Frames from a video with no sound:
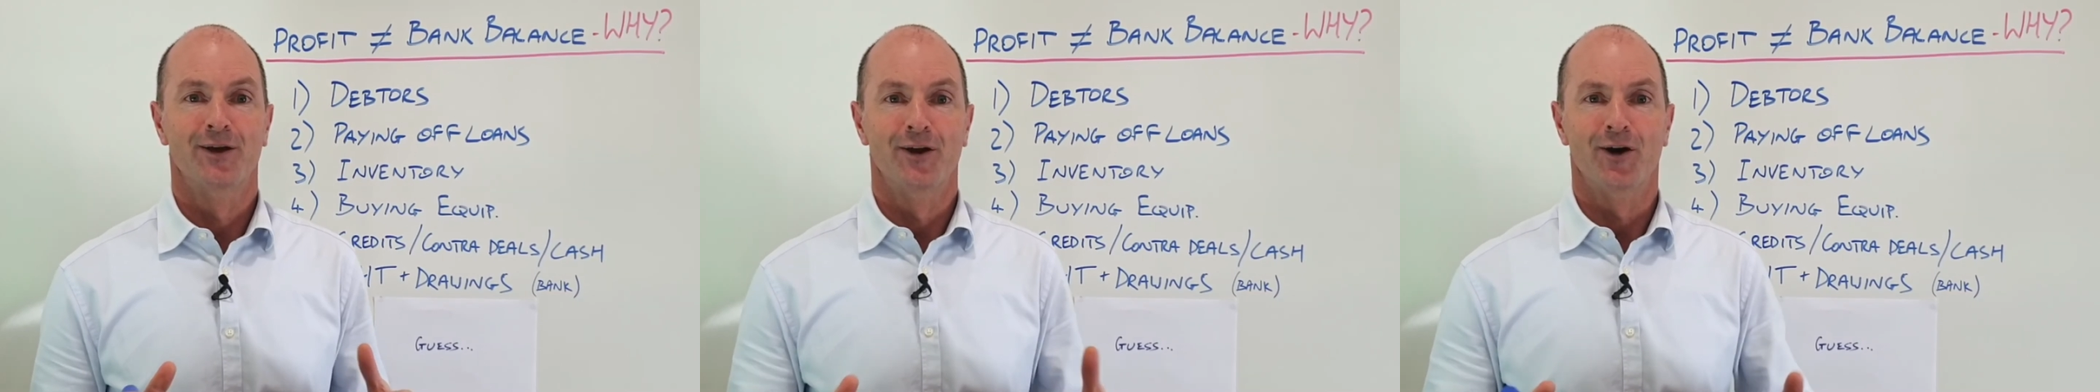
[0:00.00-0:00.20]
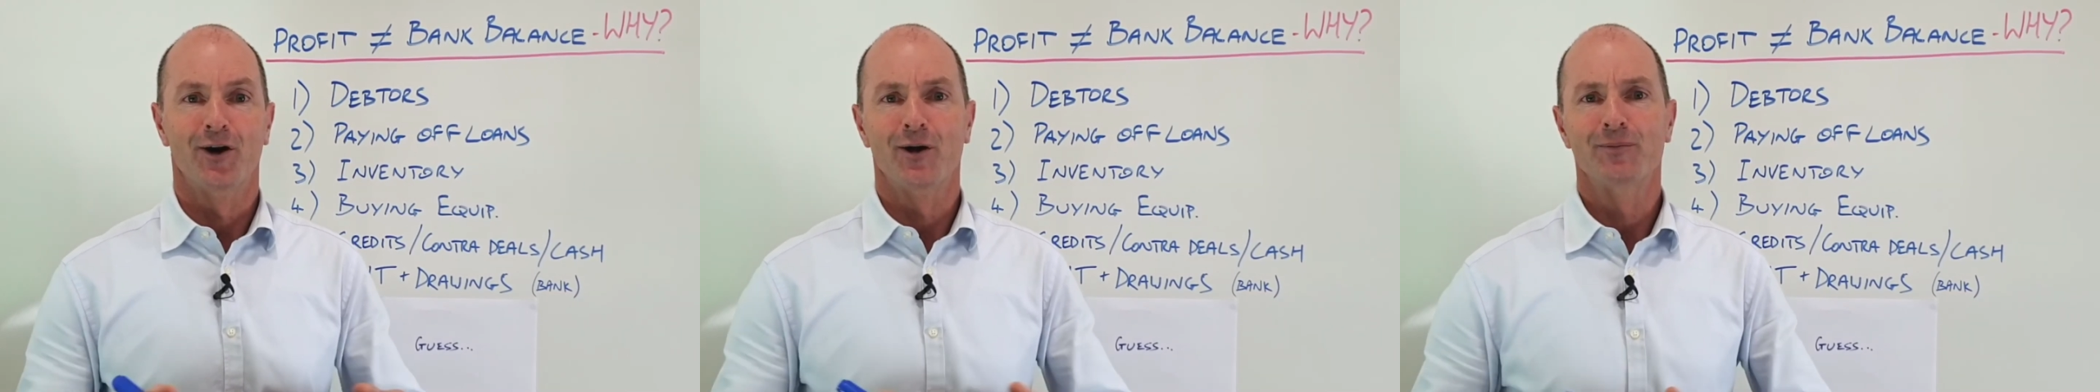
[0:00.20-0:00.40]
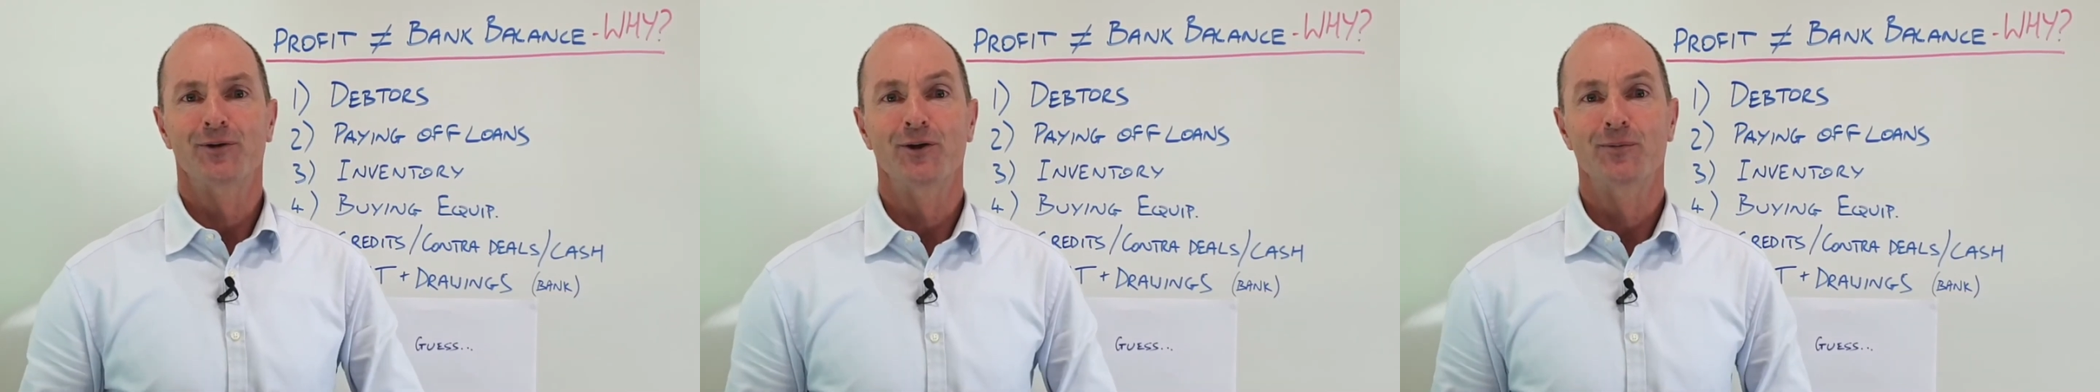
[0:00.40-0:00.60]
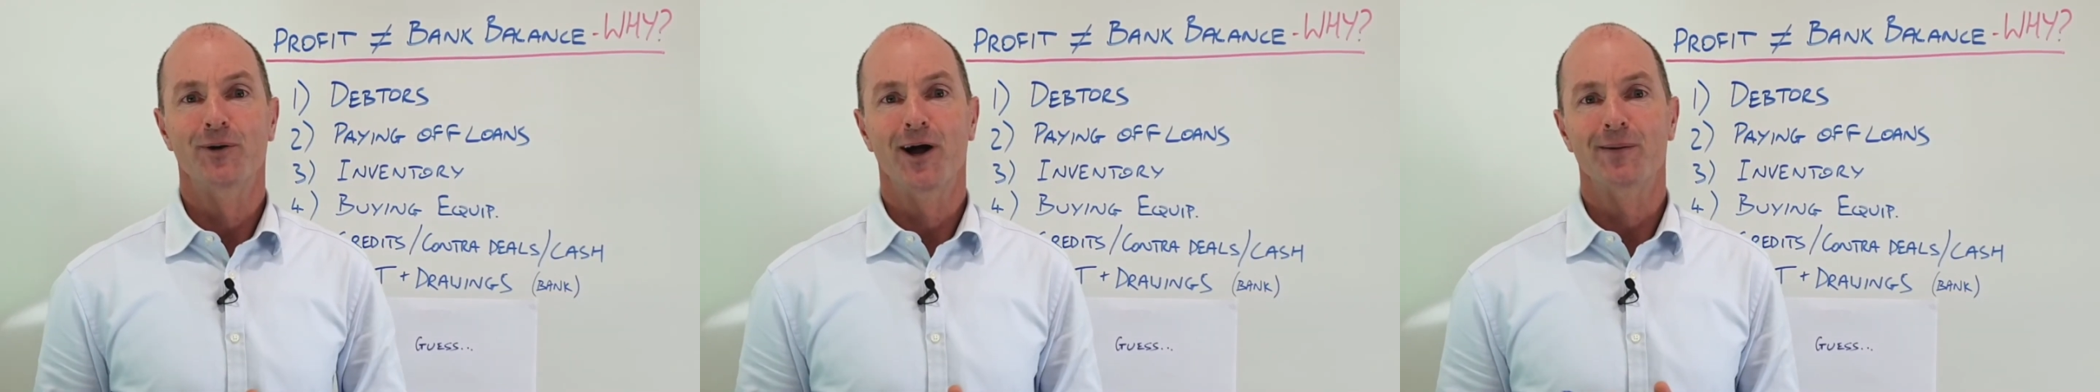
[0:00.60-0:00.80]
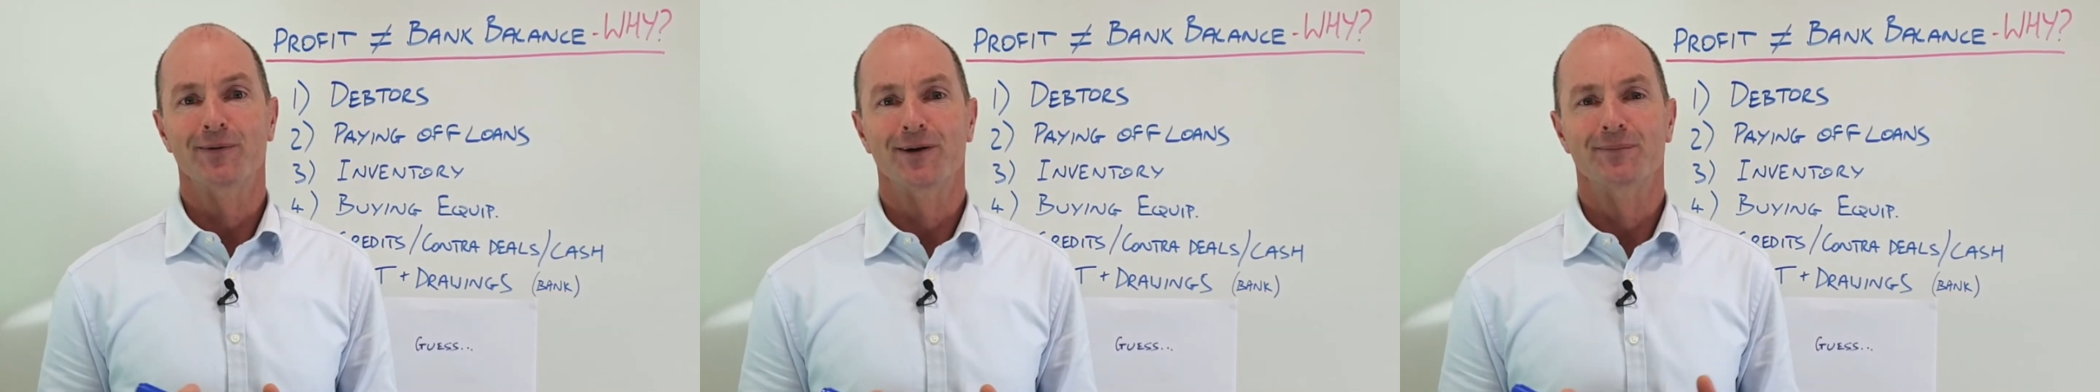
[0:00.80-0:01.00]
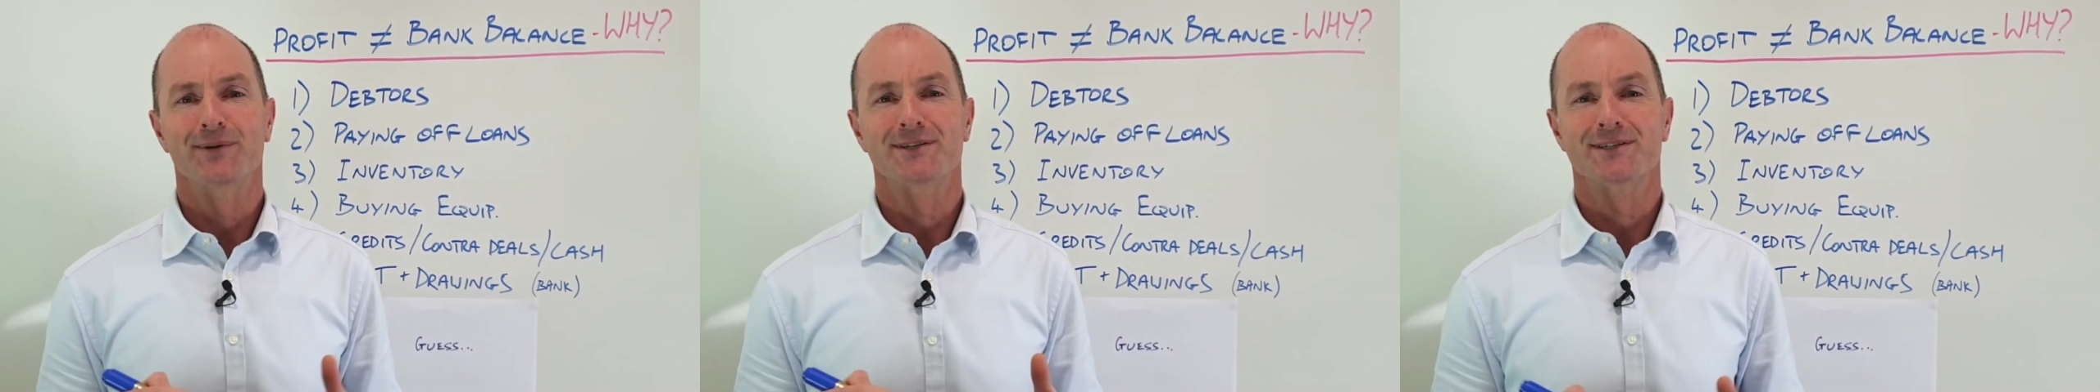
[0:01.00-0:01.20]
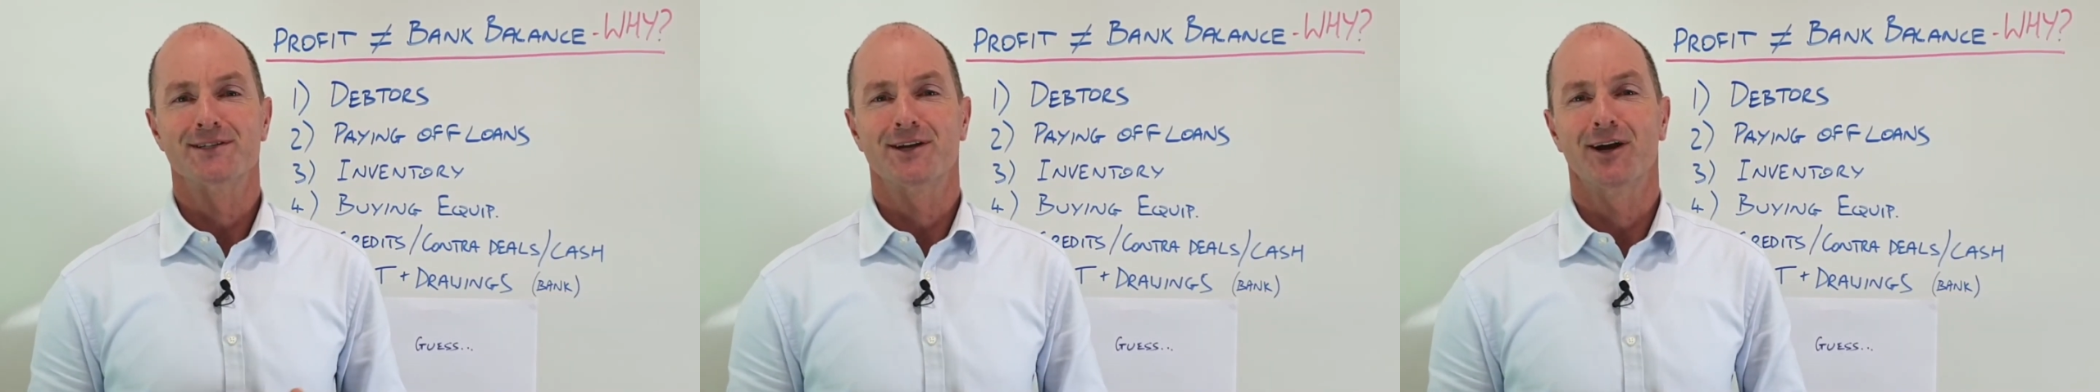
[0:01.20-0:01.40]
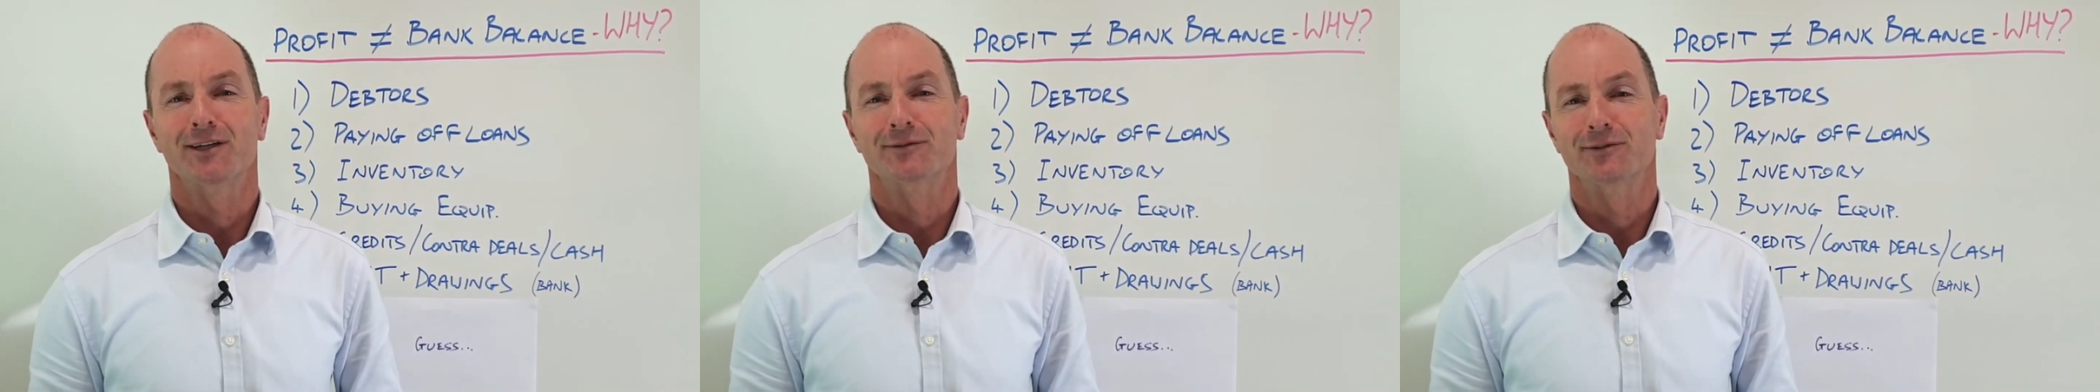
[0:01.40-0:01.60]
Hi, I'm Hugh Bowman, a business
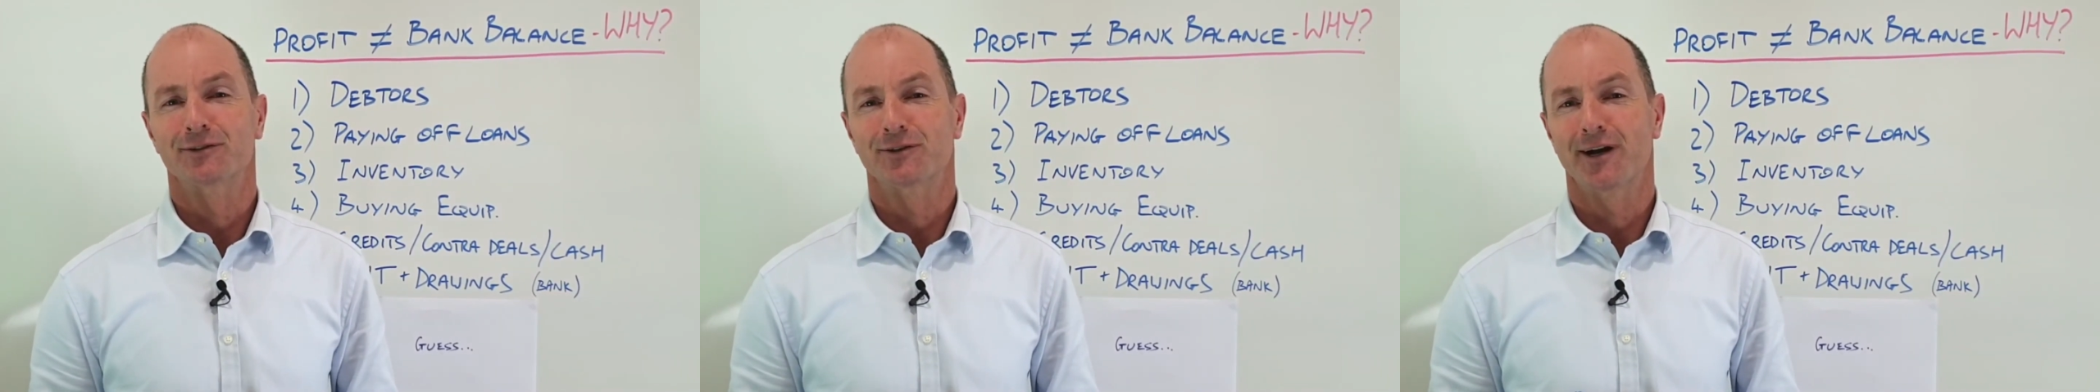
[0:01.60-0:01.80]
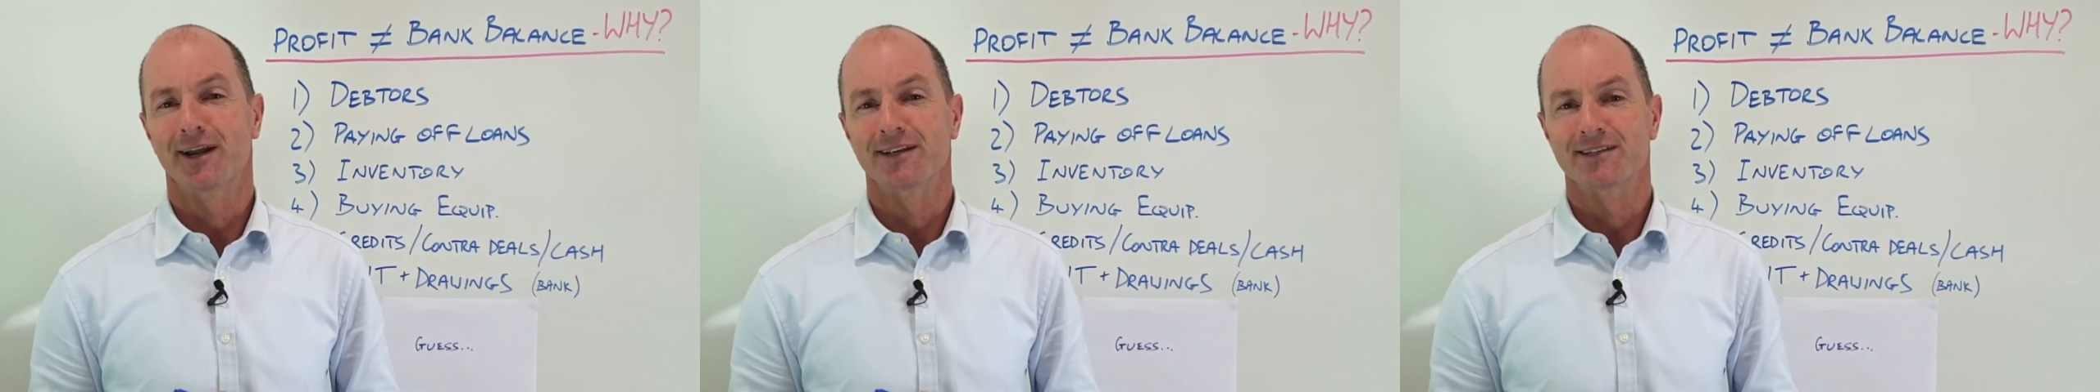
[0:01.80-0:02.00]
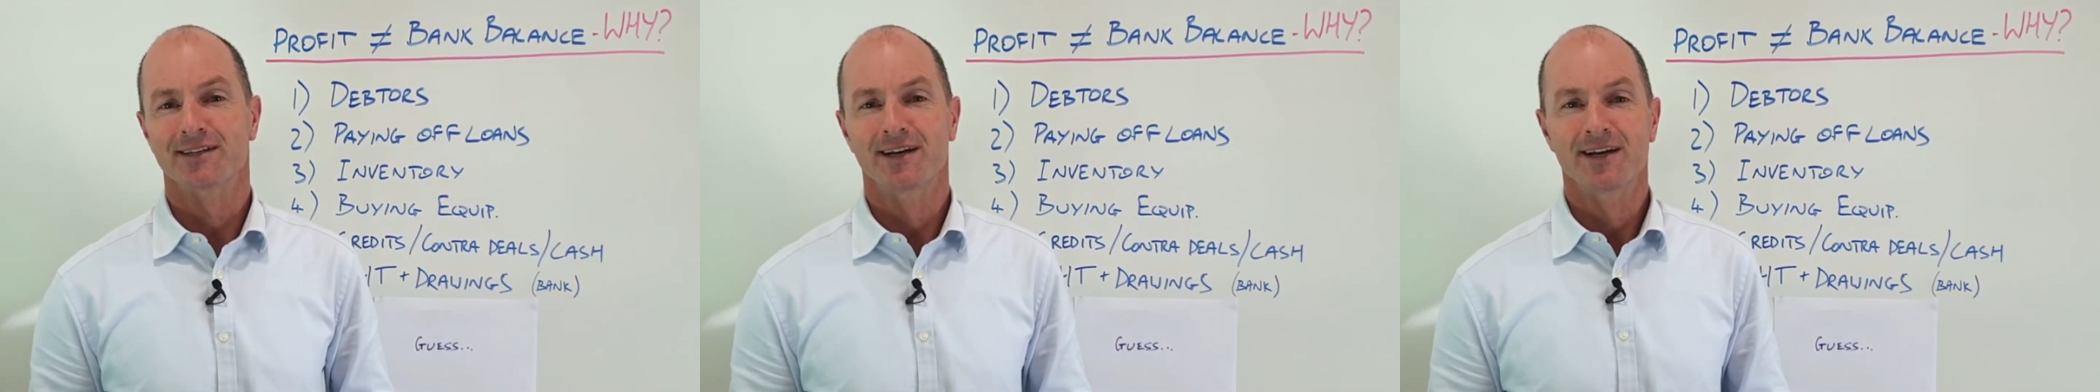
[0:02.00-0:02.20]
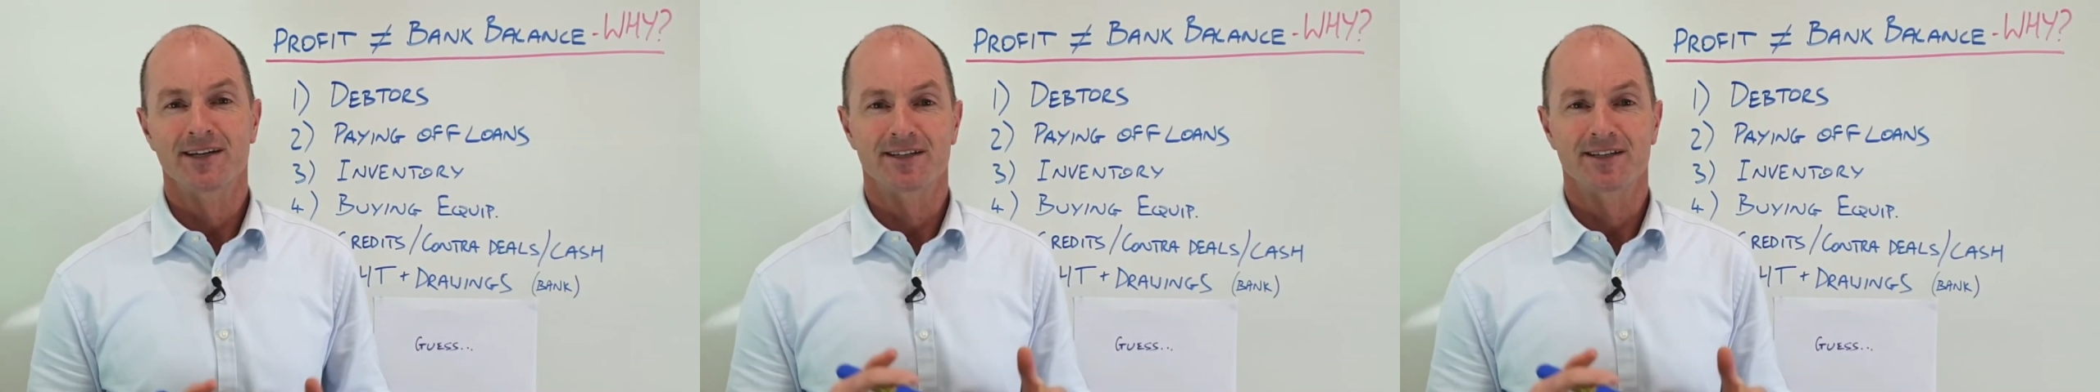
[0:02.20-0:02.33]
coach for tradies.